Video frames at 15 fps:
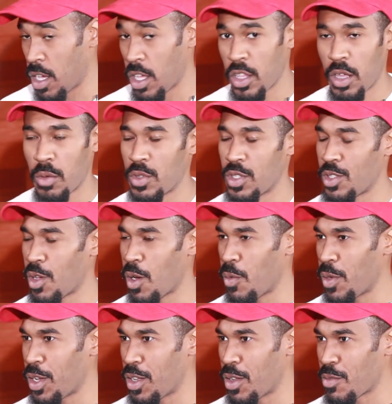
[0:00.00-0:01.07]
There was no
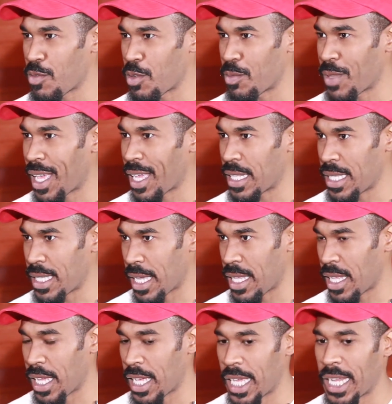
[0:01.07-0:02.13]
one in the room that could say
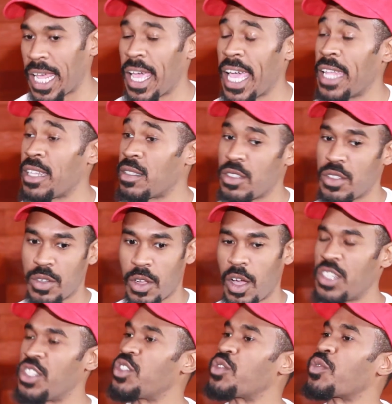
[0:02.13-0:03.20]
that. And I had, I
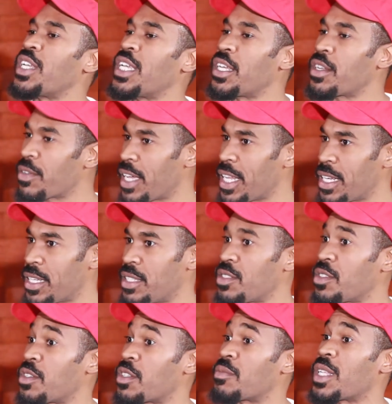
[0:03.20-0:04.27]
just reiterated it
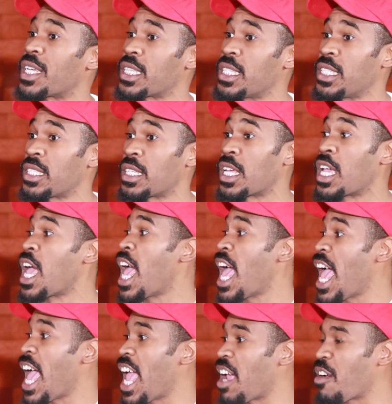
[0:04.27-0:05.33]
to them, like, listen,
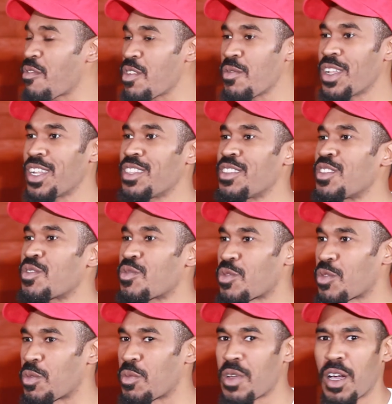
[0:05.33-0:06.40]
everyone in this
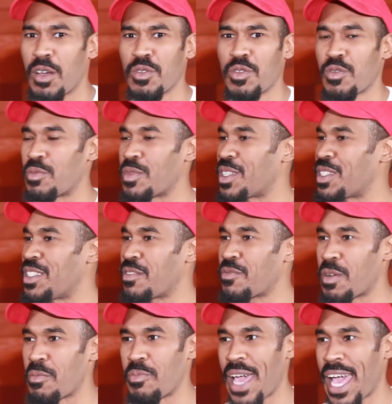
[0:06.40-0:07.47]
room comes from a
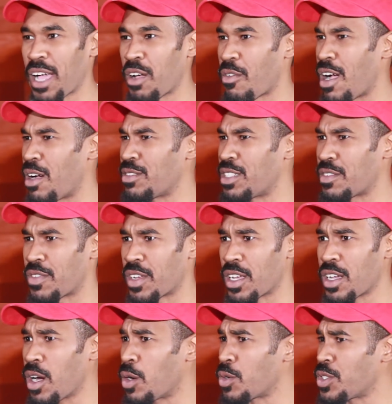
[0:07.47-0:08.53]
different background, different
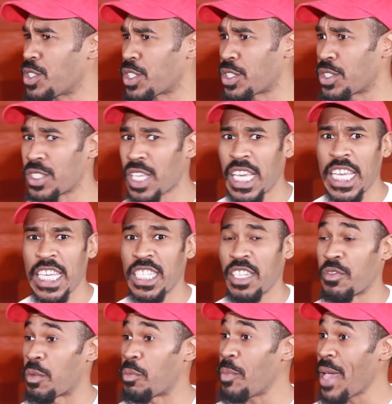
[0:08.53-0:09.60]
cultures,
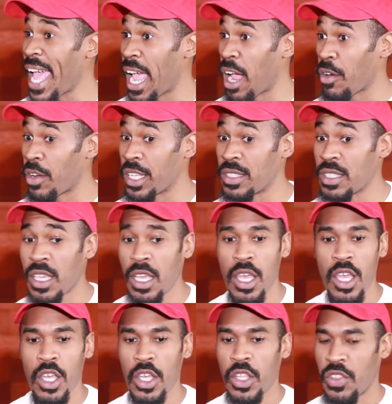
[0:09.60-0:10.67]
different parents.
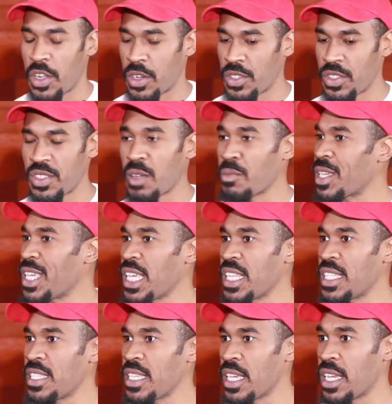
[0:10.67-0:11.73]
There's some
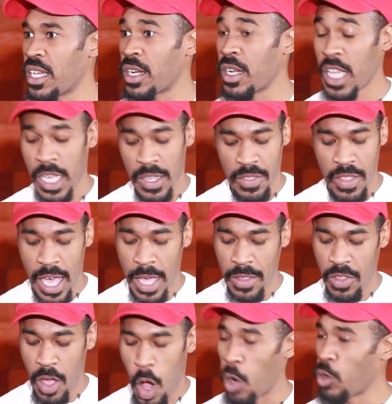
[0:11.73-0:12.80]
kids here that
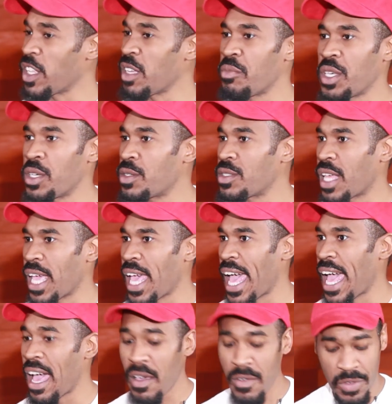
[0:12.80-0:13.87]
the only meals they
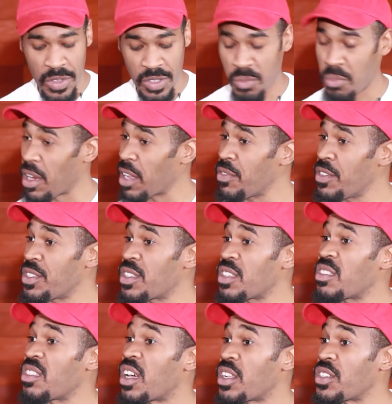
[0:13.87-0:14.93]
have is breakfast
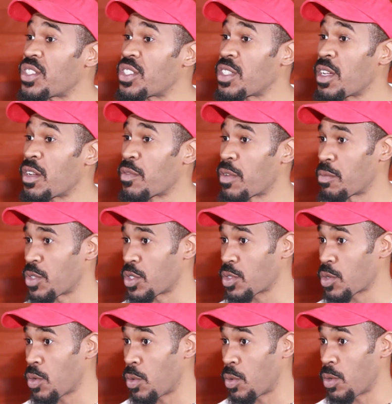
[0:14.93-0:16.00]
and lunch from the
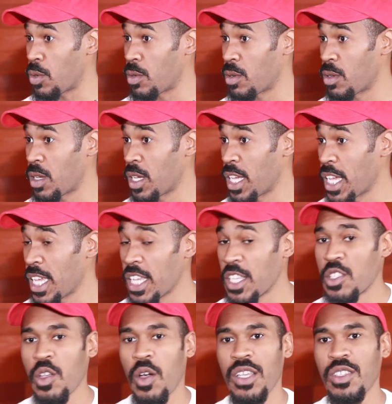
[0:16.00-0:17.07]
school.
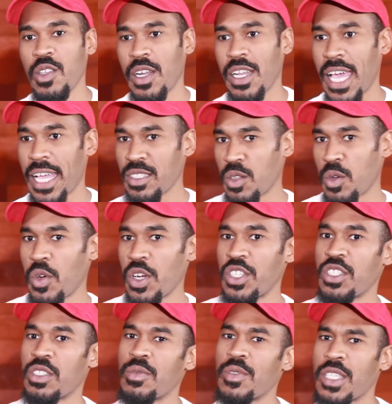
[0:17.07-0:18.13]
So I started asking
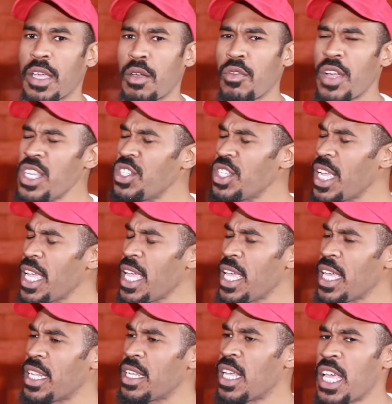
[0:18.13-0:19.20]
questions. I was like, raise your
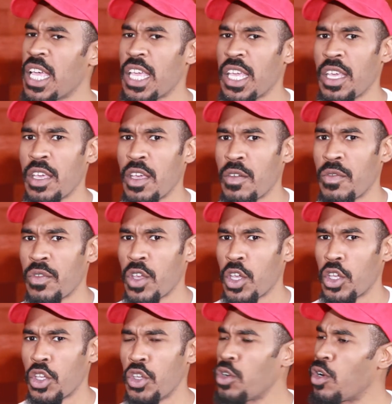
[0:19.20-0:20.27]
hand if
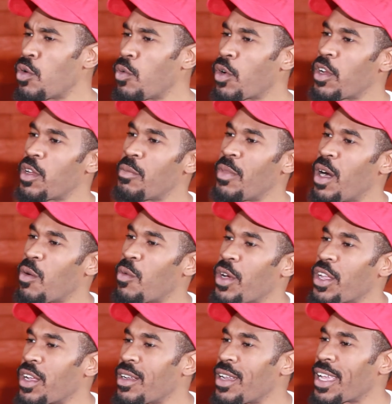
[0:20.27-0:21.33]
you don't worry about where
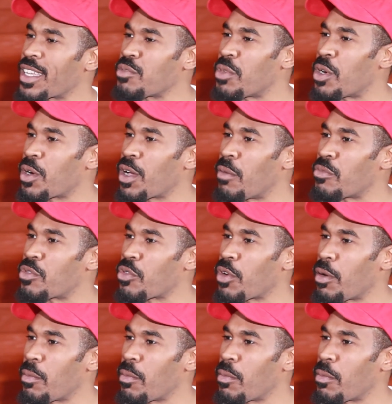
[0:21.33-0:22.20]
your next meal comes from.